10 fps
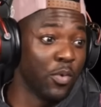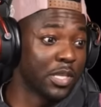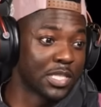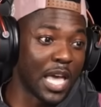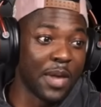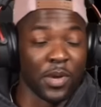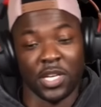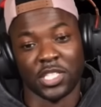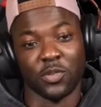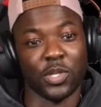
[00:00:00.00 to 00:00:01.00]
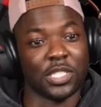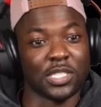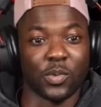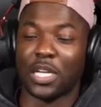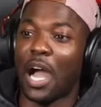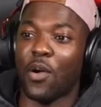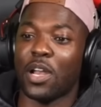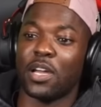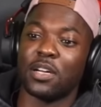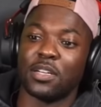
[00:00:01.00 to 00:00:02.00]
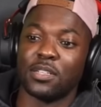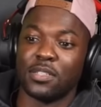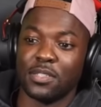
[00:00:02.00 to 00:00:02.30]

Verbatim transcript: with the same energy we just we got right now.